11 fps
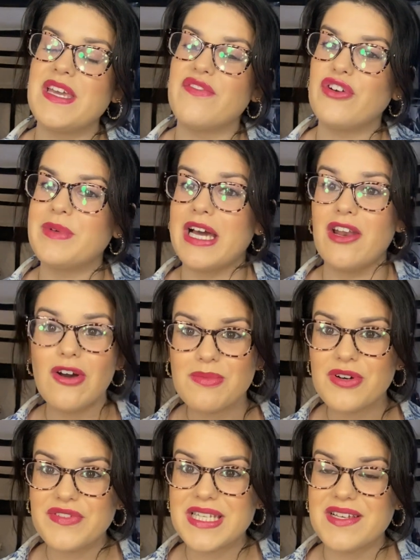filming a lot more
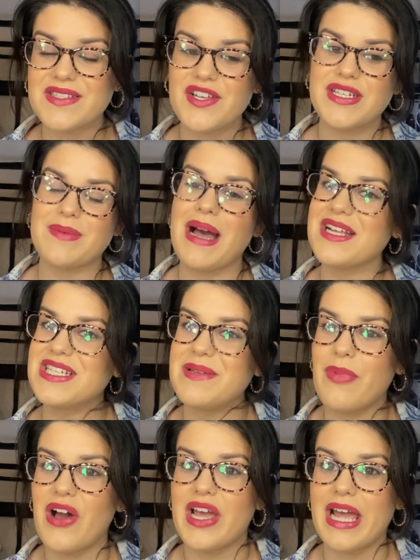videos soon because I'm actually
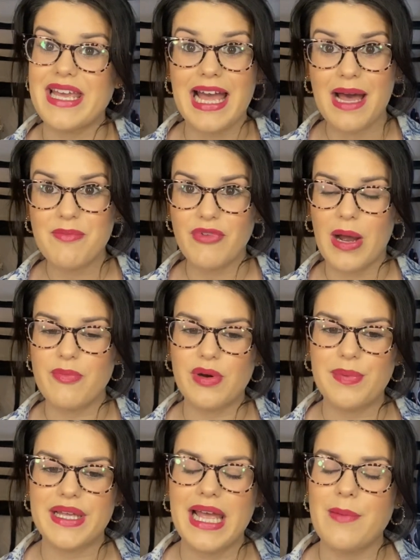buying a camera, a
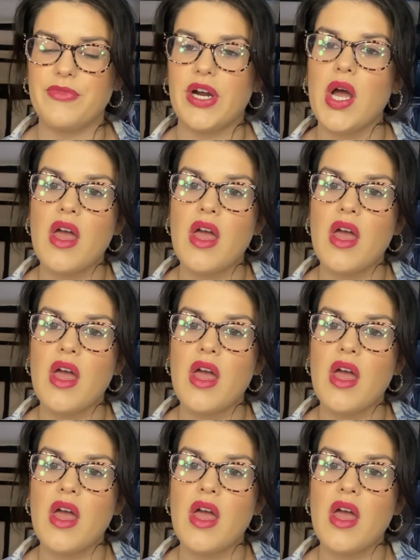proper camera,